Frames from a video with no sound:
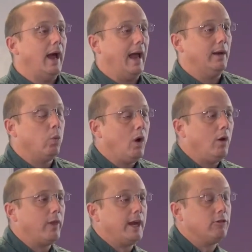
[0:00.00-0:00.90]
And
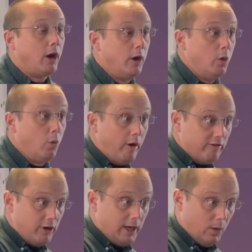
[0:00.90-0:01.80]
while they grow
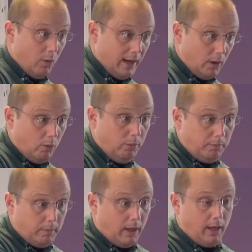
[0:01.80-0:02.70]
really well
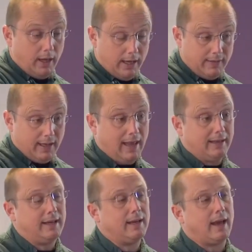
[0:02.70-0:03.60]
in the
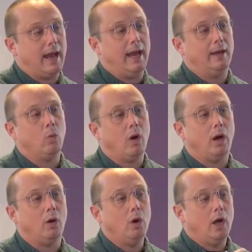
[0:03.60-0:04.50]
Atlantic, and
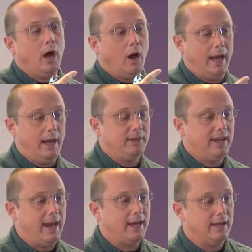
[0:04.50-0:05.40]
while
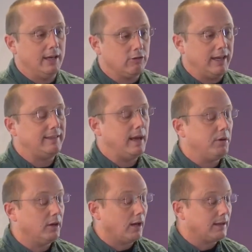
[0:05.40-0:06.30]
IMTA can increase their
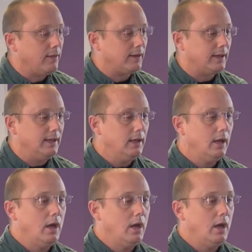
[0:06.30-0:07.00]
productivity,